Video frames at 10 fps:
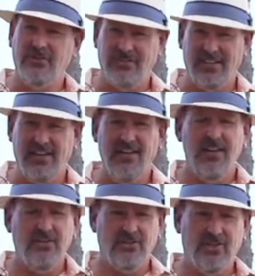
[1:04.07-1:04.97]
looks neat
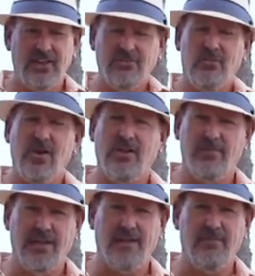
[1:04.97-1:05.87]
so that it's
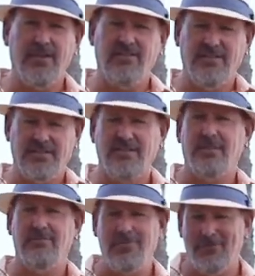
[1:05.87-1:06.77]
welcoming, because this is
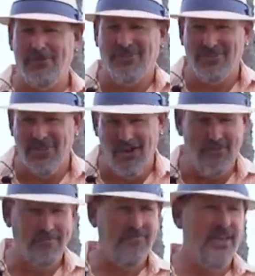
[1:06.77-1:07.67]
going to be the person's
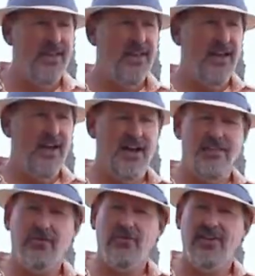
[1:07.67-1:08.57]
home.
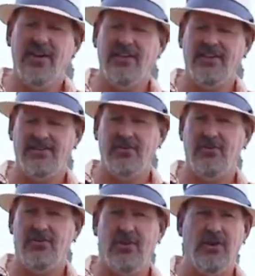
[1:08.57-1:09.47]
The other thing on the
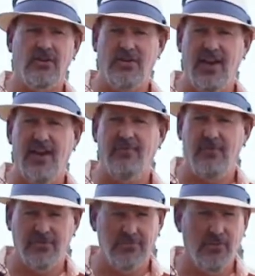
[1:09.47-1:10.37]
exterior you want to look at,
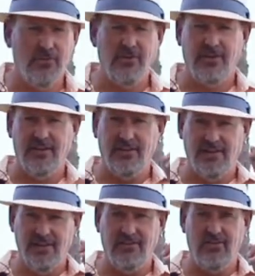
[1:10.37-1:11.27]
most importantly,
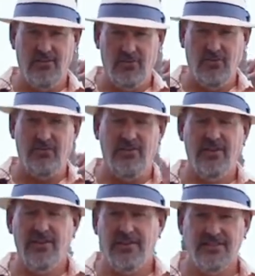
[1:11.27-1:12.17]
is the roof.
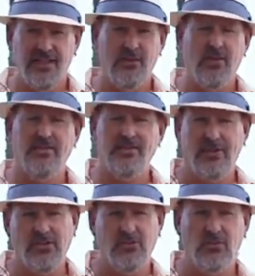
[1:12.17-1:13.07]
Seller wants to
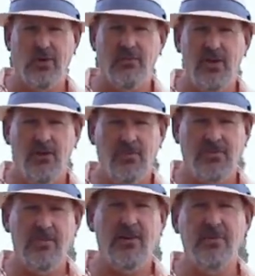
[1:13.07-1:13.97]
make sure when
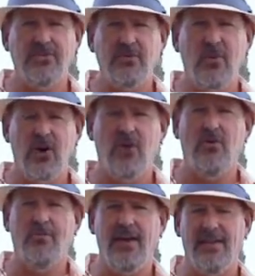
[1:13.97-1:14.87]
someone comes into a
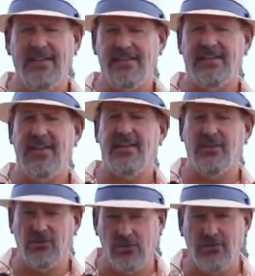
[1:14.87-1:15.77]
home and they need to get
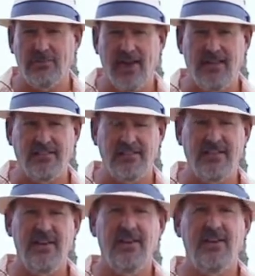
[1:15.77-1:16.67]
an insurance
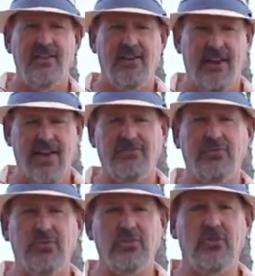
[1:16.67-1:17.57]
policy, they're going to have
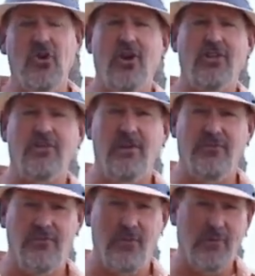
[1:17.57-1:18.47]
to do what's called a
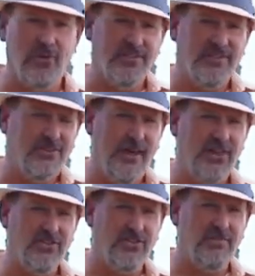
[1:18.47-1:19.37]
4-point
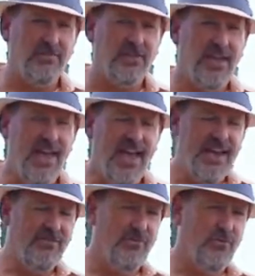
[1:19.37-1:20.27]
inspection.
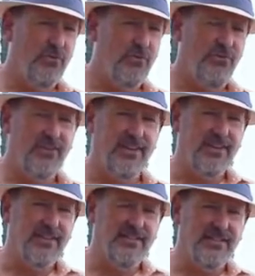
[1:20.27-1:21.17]
And if a roof
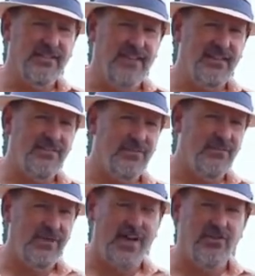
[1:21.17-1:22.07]
is less
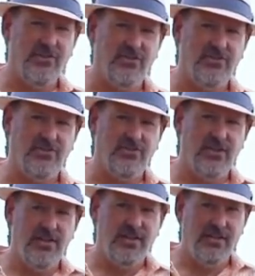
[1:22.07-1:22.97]
than 5
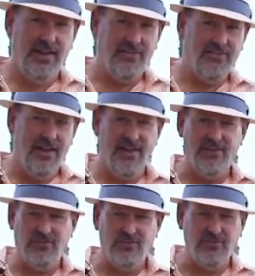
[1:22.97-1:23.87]
years left on
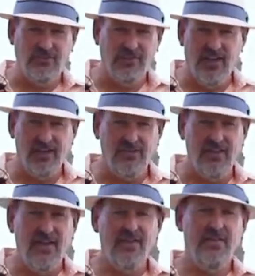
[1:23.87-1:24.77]
its useful
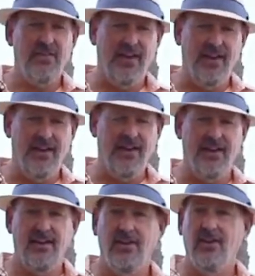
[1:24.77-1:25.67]
life,
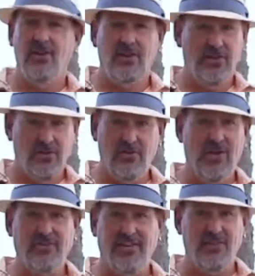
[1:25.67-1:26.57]
then you
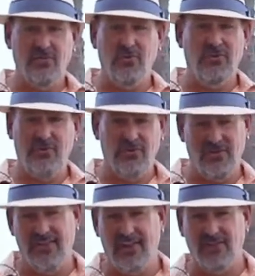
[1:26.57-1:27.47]
have to get a new roof in
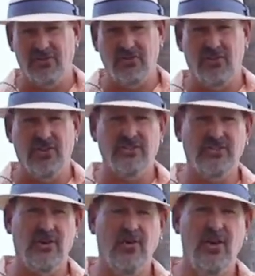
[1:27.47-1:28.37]
order to get
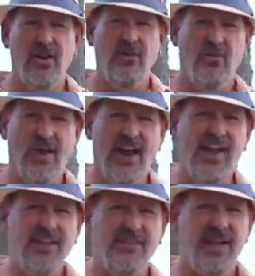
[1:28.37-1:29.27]
insurance. So what
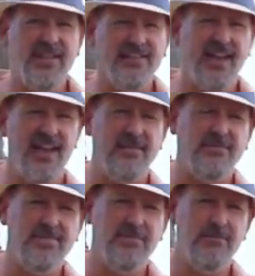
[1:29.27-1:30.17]
I have a lot of
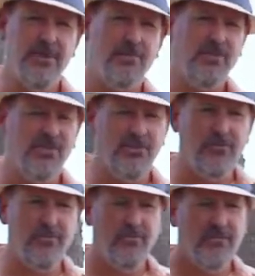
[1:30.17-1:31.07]
times people do